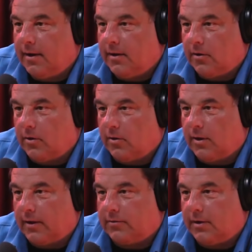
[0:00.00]
you know,
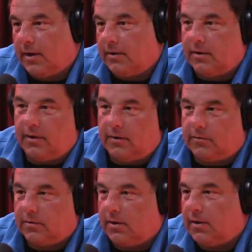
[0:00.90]
like saying that
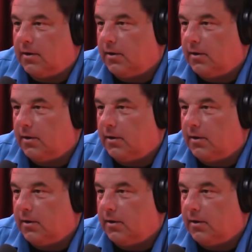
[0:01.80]
he's, uh,